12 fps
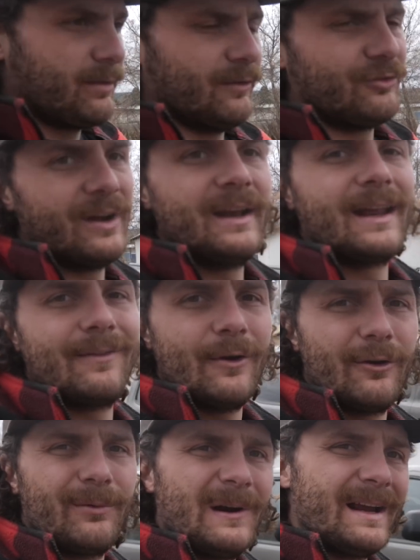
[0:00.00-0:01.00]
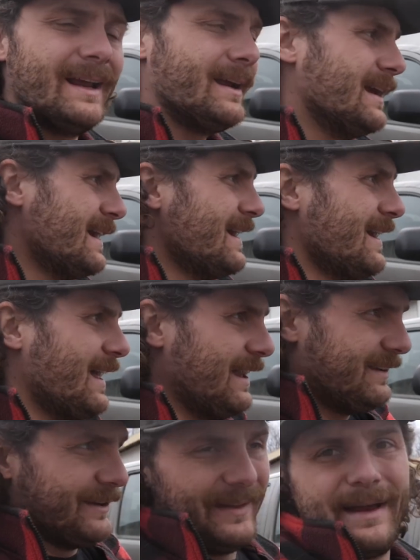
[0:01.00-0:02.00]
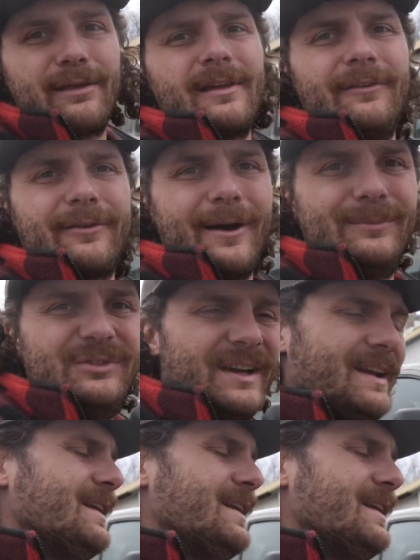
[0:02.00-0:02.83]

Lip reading: and trying to get those working until that stuff comes in.